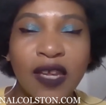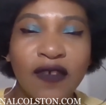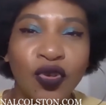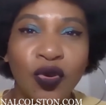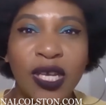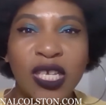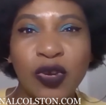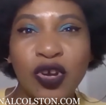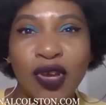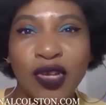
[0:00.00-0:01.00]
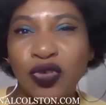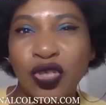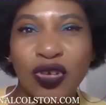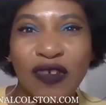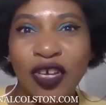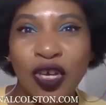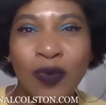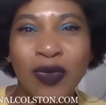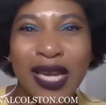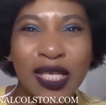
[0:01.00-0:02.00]
If you're doing experimental short
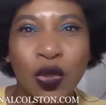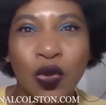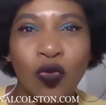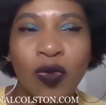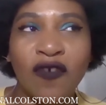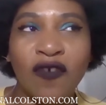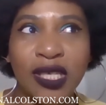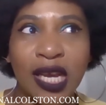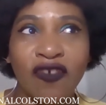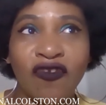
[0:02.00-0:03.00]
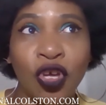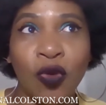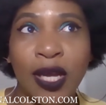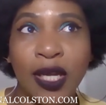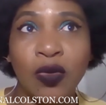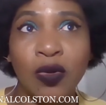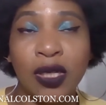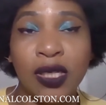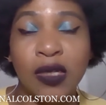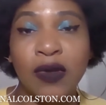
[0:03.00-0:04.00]
film, then that's cool. But if it's like a film that you're
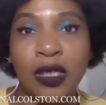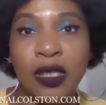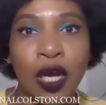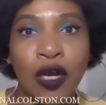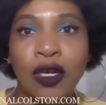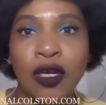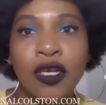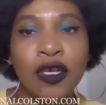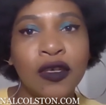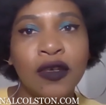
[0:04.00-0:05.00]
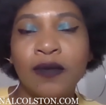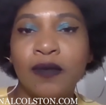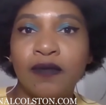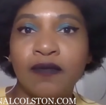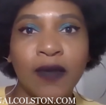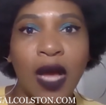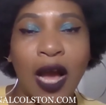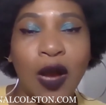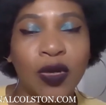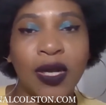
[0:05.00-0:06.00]
really serious about,
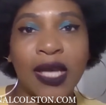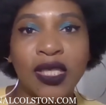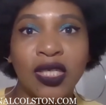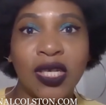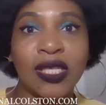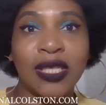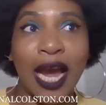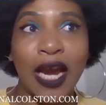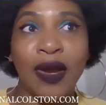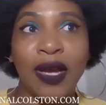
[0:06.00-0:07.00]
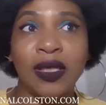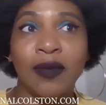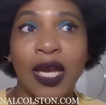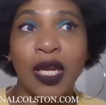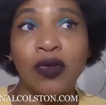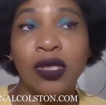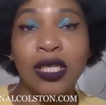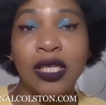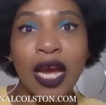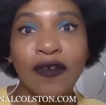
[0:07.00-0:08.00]
I would not suggest hiring somebody who's
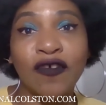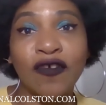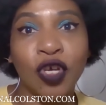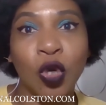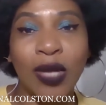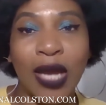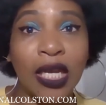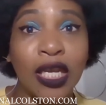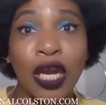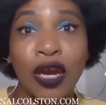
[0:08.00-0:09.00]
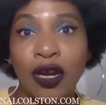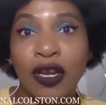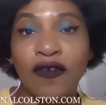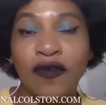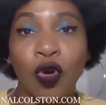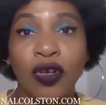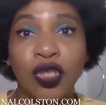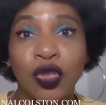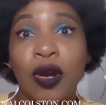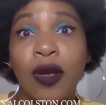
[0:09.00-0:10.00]
never filmed a narrative or
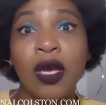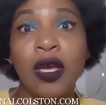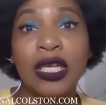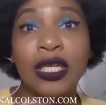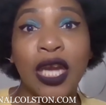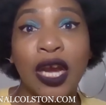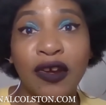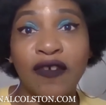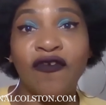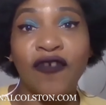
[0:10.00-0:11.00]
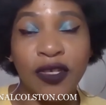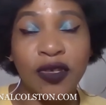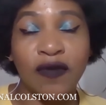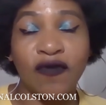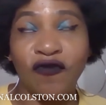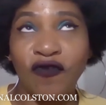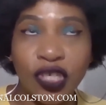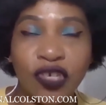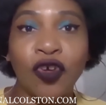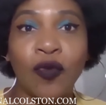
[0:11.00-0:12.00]
short narrative
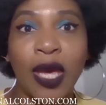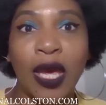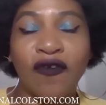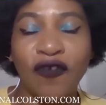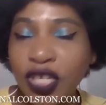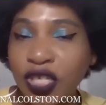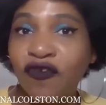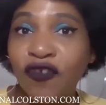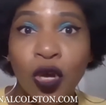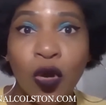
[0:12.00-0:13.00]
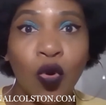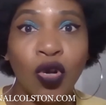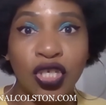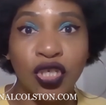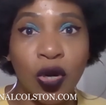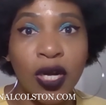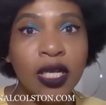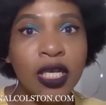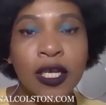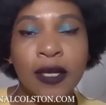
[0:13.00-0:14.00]
feature film or
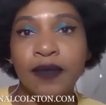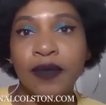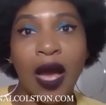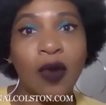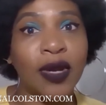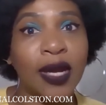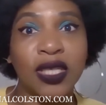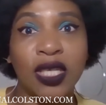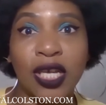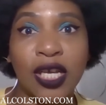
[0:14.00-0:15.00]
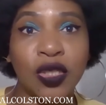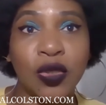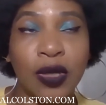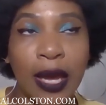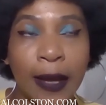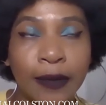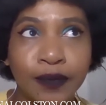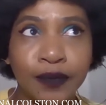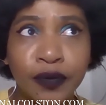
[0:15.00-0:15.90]
short. I would not suggest doing that.